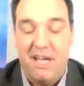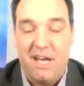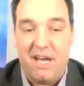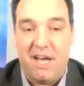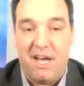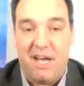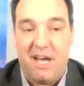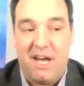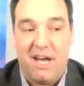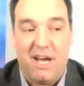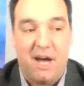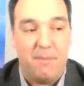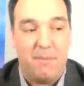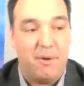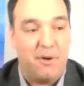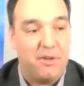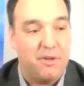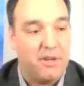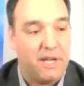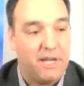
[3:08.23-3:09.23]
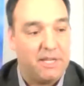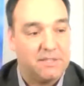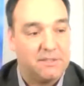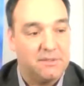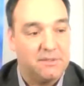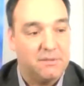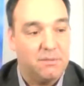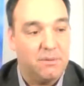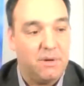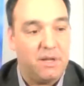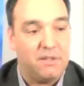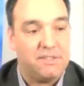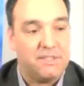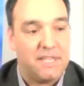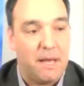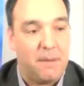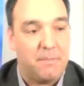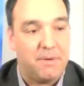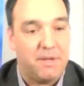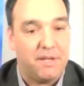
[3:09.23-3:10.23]
How about you guys? What else is
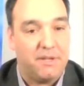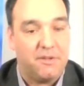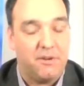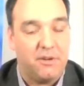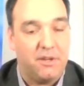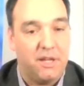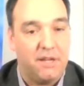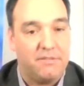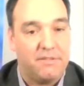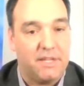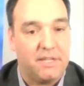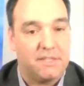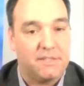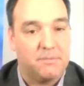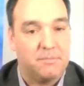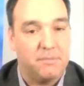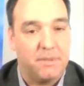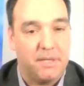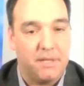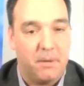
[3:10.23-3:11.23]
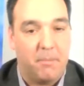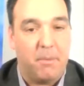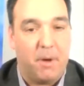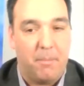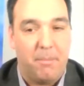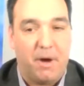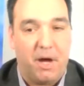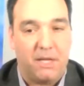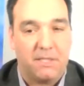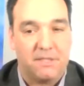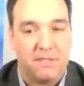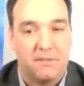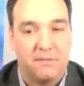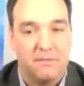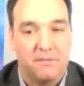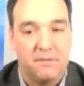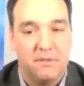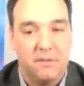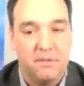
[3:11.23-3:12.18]
happening in your life that's been a positive?